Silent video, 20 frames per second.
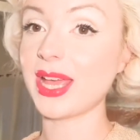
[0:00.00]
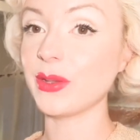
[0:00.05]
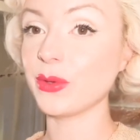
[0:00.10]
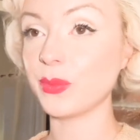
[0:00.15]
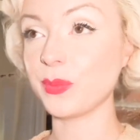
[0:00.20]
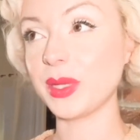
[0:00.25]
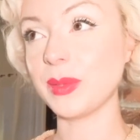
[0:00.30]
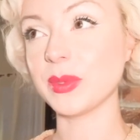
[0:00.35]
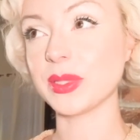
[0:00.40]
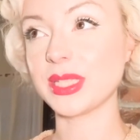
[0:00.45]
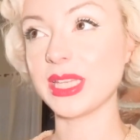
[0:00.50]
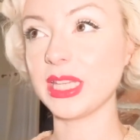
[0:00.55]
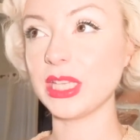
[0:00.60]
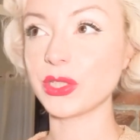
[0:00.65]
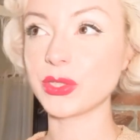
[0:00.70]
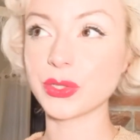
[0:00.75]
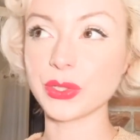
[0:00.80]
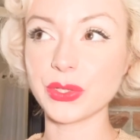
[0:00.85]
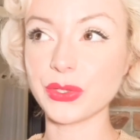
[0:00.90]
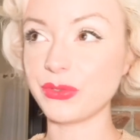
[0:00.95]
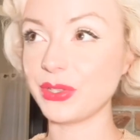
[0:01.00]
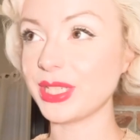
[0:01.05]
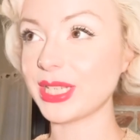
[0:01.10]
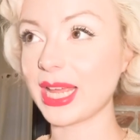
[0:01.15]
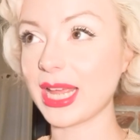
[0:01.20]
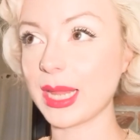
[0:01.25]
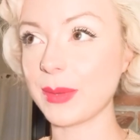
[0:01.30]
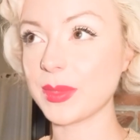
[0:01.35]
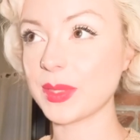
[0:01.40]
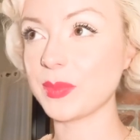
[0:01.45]
I know people say like two or three
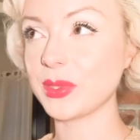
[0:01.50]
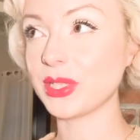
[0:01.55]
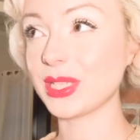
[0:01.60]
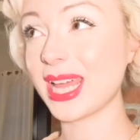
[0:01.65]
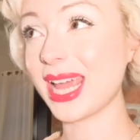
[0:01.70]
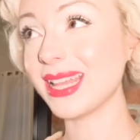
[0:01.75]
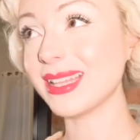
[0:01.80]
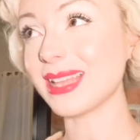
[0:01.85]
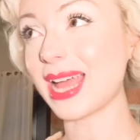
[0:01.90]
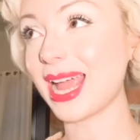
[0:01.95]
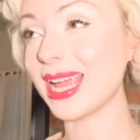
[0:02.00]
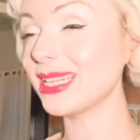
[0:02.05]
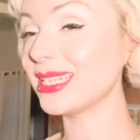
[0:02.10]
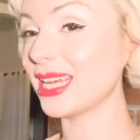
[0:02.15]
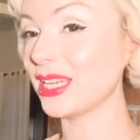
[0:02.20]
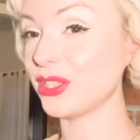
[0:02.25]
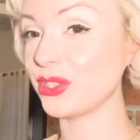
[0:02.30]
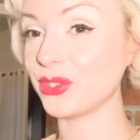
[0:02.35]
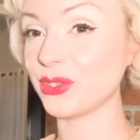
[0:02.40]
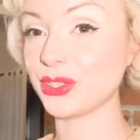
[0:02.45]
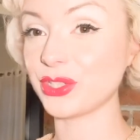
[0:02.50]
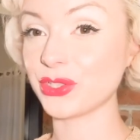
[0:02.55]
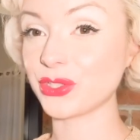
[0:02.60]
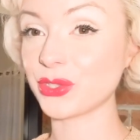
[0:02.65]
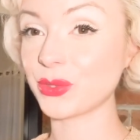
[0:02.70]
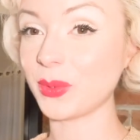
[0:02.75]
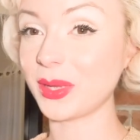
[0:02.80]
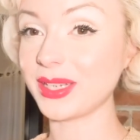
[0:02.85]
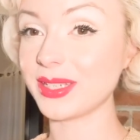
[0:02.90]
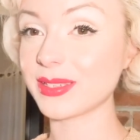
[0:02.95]
times, but I tend to do it
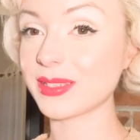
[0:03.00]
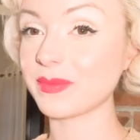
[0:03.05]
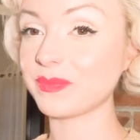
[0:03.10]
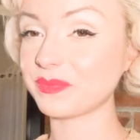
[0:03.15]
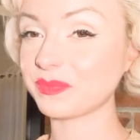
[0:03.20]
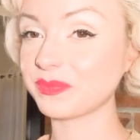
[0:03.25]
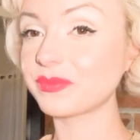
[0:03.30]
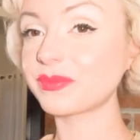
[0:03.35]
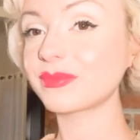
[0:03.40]
just twice.